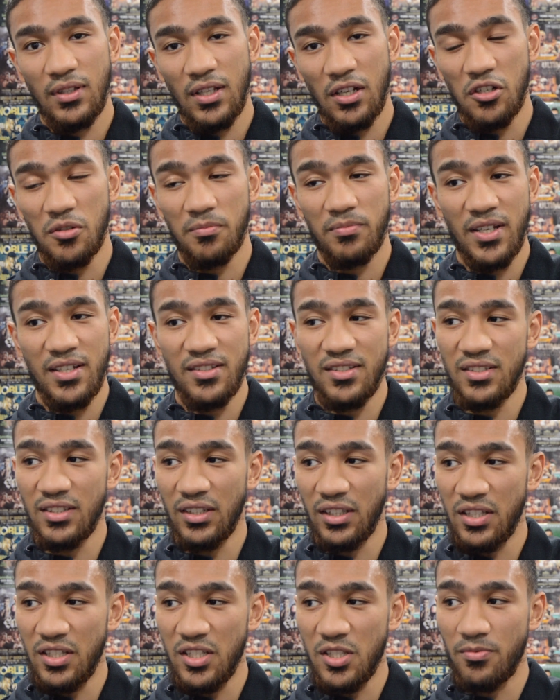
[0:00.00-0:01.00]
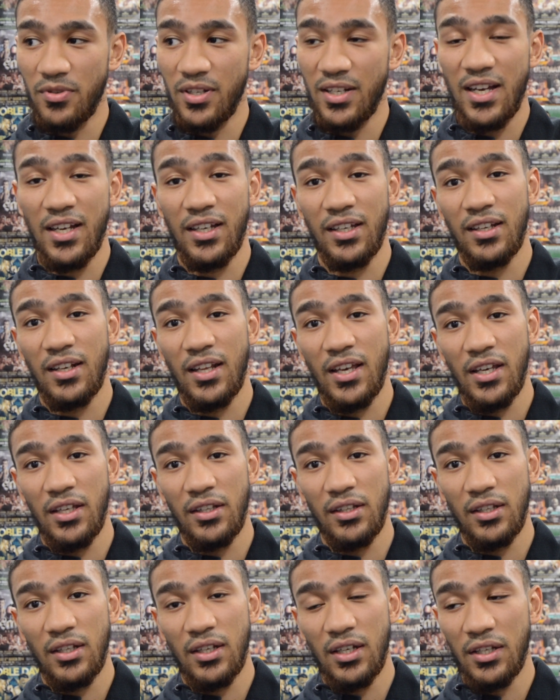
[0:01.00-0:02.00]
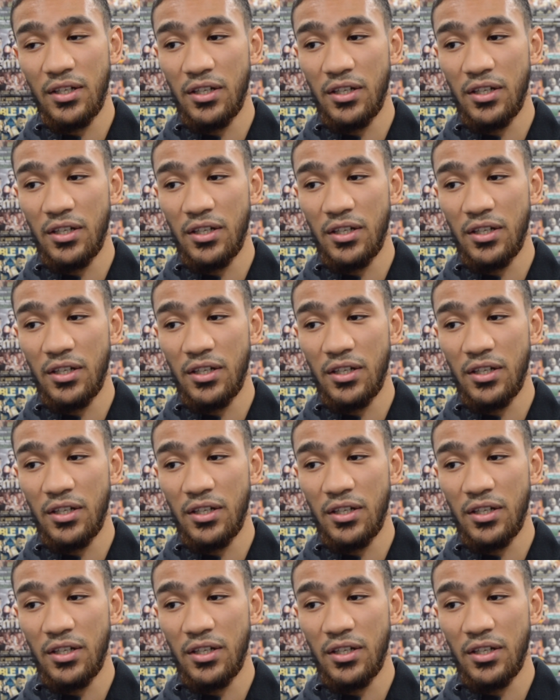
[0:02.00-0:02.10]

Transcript: They've got places in Kingsbury and Hanger Lane,